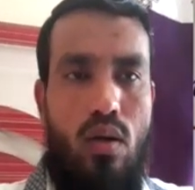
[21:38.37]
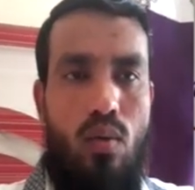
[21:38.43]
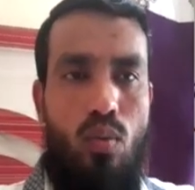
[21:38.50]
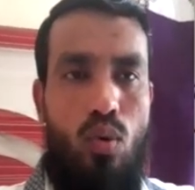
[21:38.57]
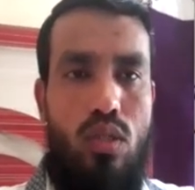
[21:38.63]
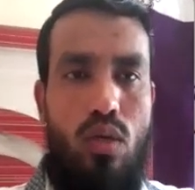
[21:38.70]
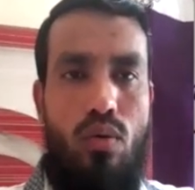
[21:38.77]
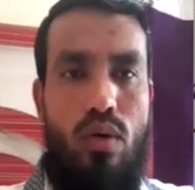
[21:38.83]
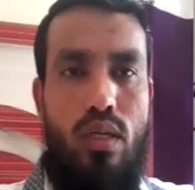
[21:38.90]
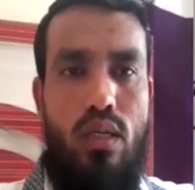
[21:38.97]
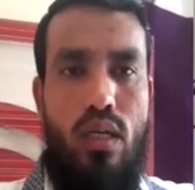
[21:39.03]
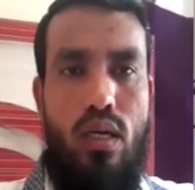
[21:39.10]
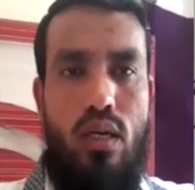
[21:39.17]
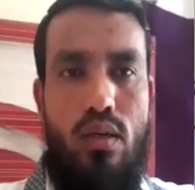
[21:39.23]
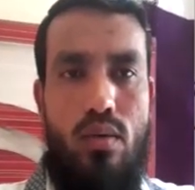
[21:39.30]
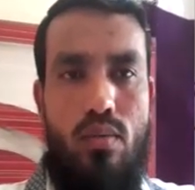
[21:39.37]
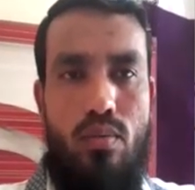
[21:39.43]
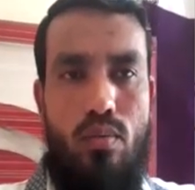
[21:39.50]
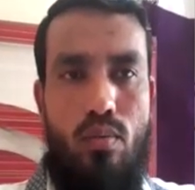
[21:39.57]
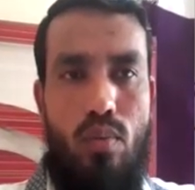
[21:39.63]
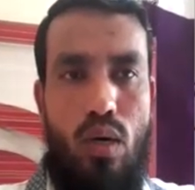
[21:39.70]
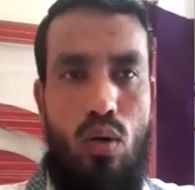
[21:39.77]
put the one
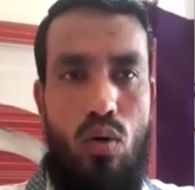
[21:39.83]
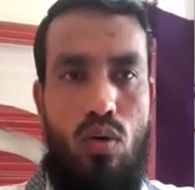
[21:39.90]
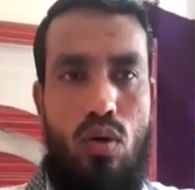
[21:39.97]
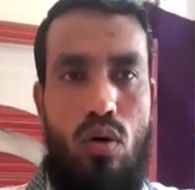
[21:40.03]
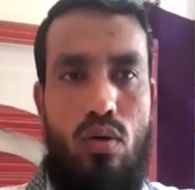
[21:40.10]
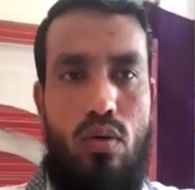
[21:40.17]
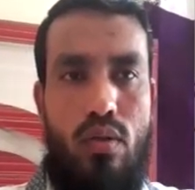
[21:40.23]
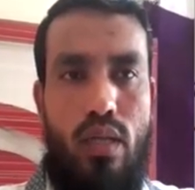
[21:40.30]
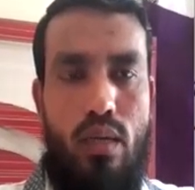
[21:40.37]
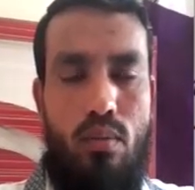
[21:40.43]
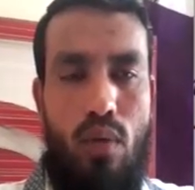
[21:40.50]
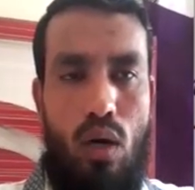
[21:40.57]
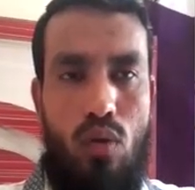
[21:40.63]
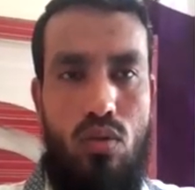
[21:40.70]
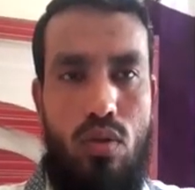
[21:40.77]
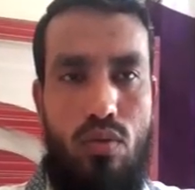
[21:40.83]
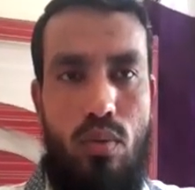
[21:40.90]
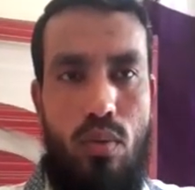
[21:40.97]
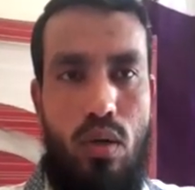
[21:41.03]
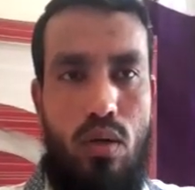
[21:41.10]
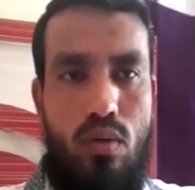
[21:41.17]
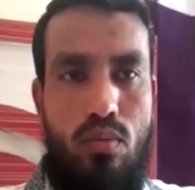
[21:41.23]
balloon onto that mouth of the
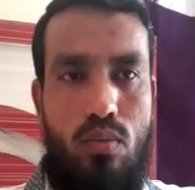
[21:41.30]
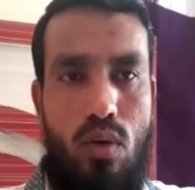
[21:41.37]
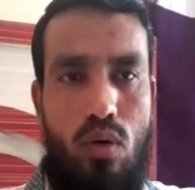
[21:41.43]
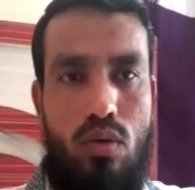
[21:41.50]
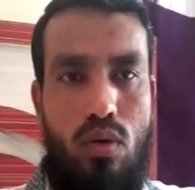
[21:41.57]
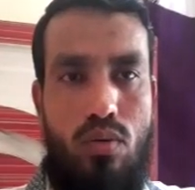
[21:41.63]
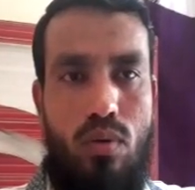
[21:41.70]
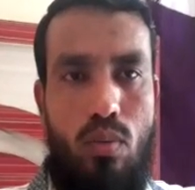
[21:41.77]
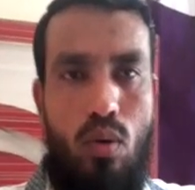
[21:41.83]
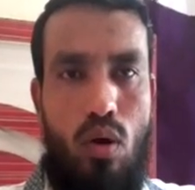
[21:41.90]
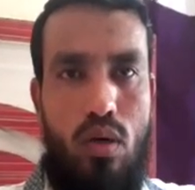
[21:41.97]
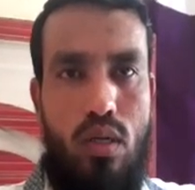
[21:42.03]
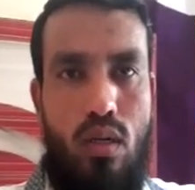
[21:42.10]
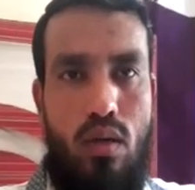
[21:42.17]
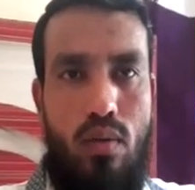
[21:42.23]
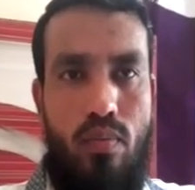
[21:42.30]
bottle.